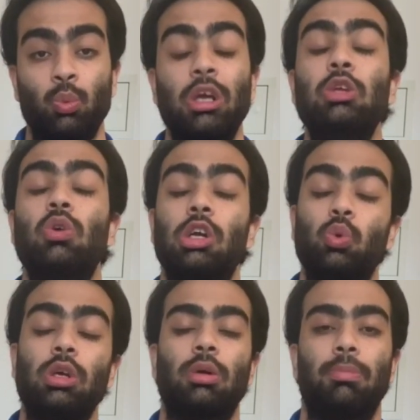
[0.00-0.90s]
when you are
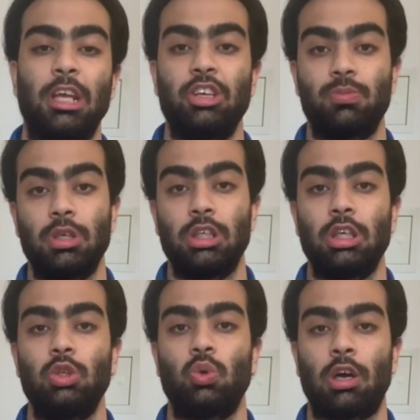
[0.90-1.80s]
doing a placement here,
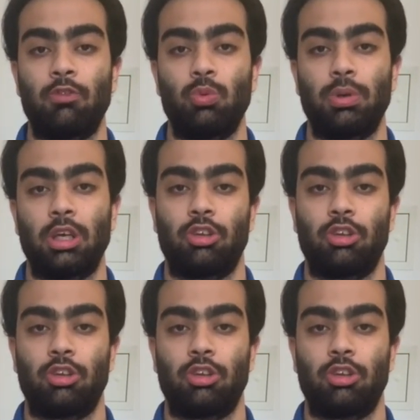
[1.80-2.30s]
you have to pay